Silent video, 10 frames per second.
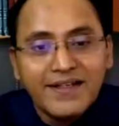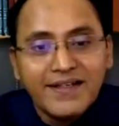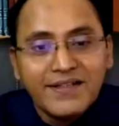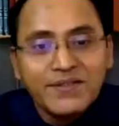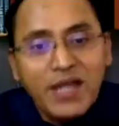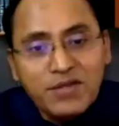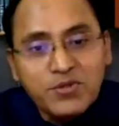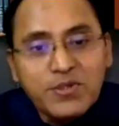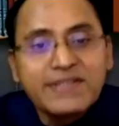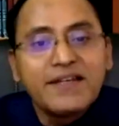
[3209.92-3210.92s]
You have to
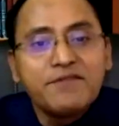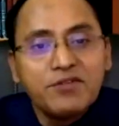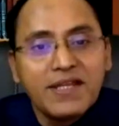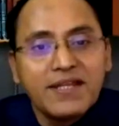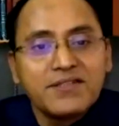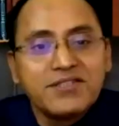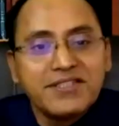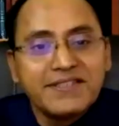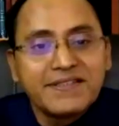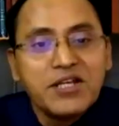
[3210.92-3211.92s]
reserve your
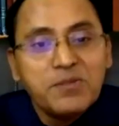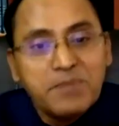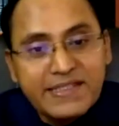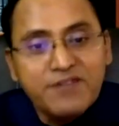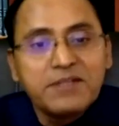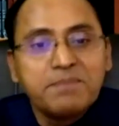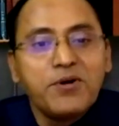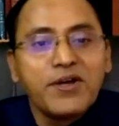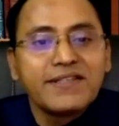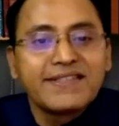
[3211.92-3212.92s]
energies, preserve the
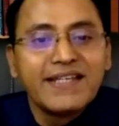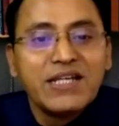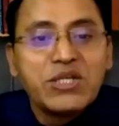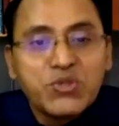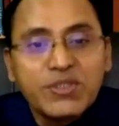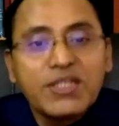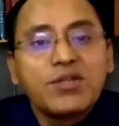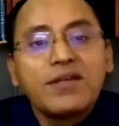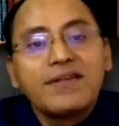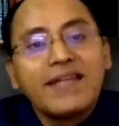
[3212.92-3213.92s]
points, so that you
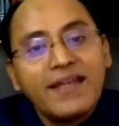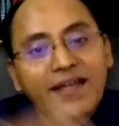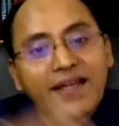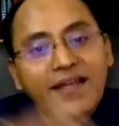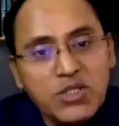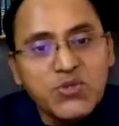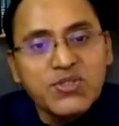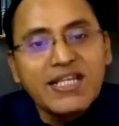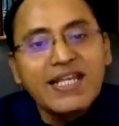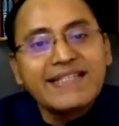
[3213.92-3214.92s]
can
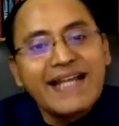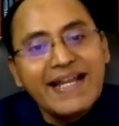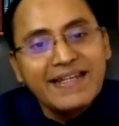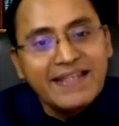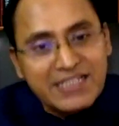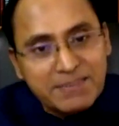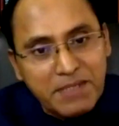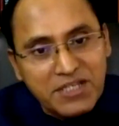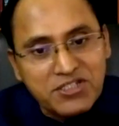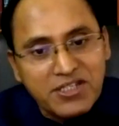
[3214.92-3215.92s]
elucidate and
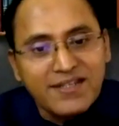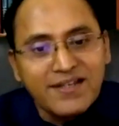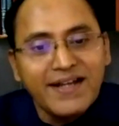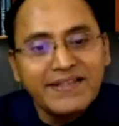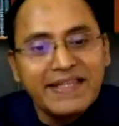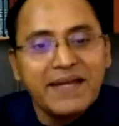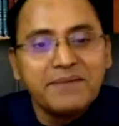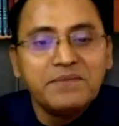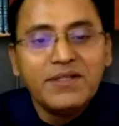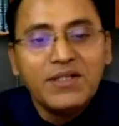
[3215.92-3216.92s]
expatiate on
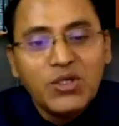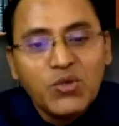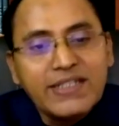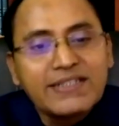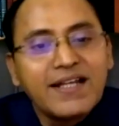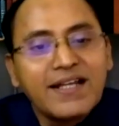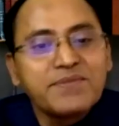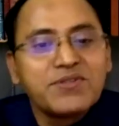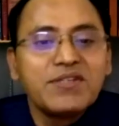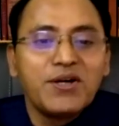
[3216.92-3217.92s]
them when it comes to
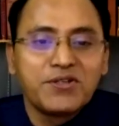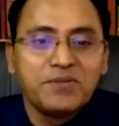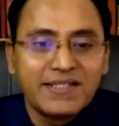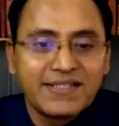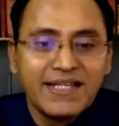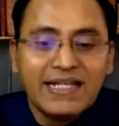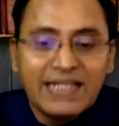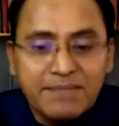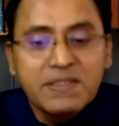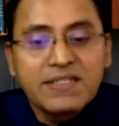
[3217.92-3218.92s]
the arguments.
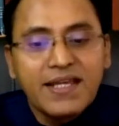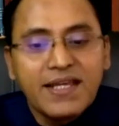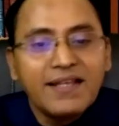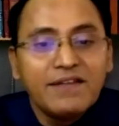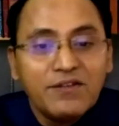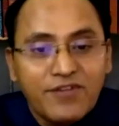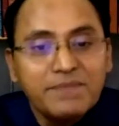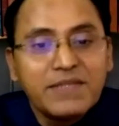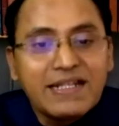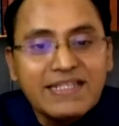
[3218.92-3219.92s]
Let me tell from
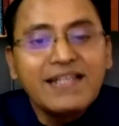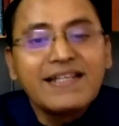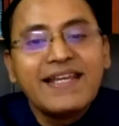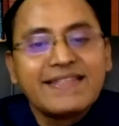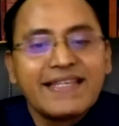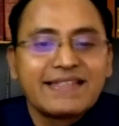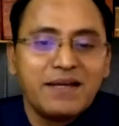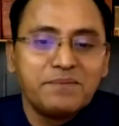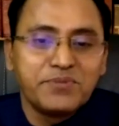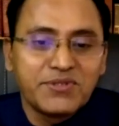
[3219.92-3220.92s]
the real case
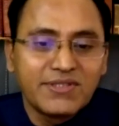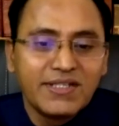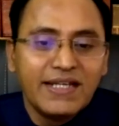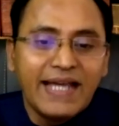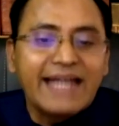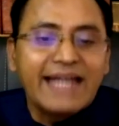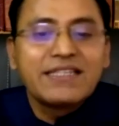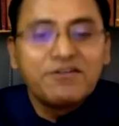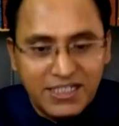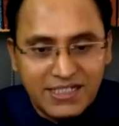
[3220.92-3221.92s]
examples, as I've
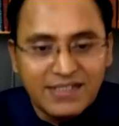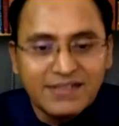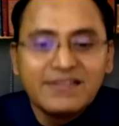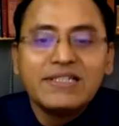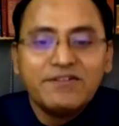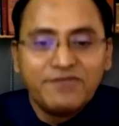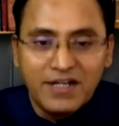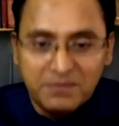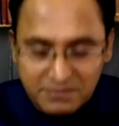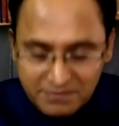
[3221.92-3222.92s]
taken
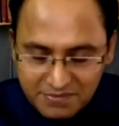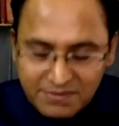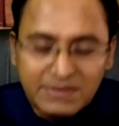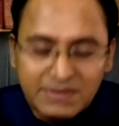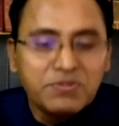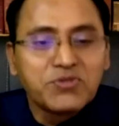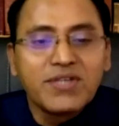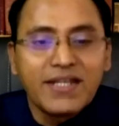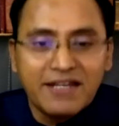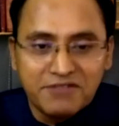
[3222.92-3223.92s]
from books on
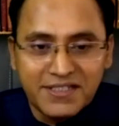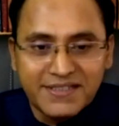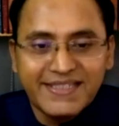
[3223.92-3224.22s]
advocacy.